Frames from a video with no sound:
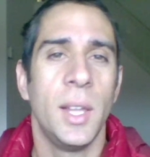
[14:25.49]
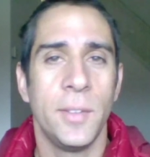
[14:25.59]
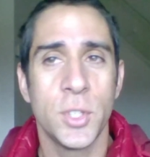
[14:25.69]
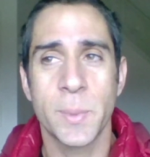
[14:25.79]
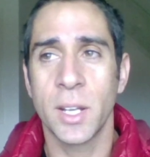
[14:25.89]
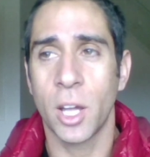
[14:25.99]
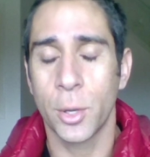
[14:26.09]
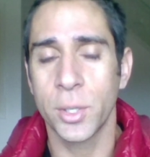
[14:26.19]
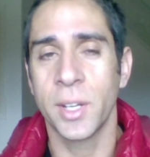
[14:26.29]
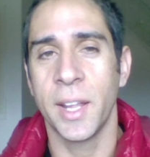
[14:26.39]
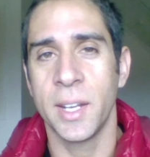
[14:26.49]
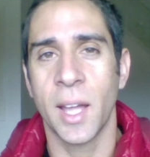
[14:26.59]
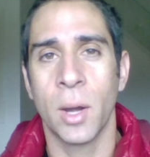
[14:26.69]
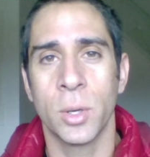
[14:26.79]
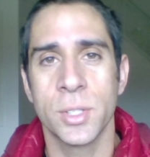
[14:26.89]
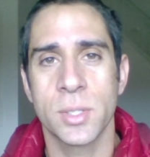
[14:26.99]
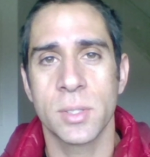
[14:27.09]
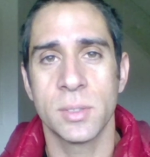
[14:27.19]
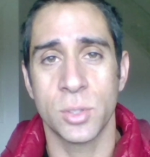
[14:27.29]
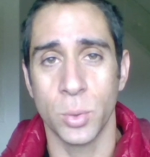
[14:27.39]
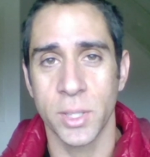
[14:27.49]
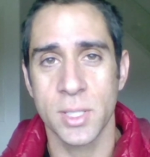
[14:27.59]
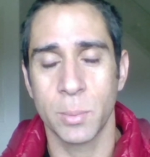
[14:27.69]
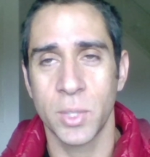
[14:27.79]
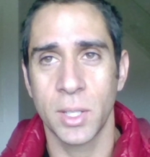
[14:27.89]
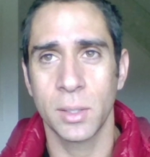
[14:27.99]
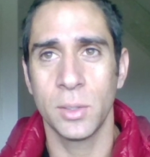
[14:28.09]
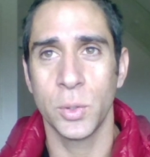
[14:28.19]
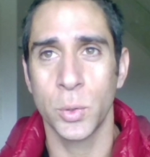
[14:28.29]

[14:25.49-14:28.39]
If you spend 180 hours doing something,